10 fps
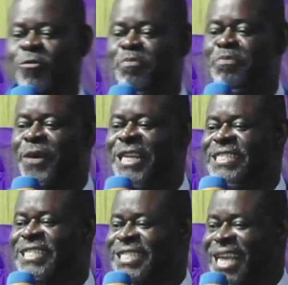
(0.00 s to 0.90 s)

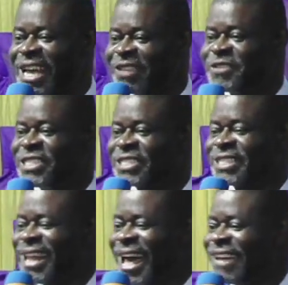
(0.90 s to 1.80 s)
preserved his
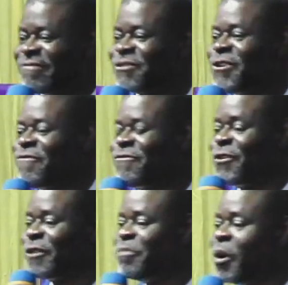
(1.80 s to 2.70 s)
life for a
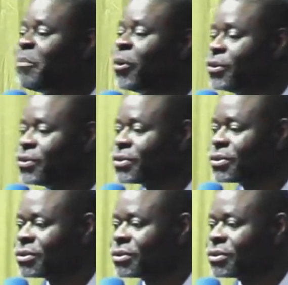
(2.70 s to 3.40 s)
purpose.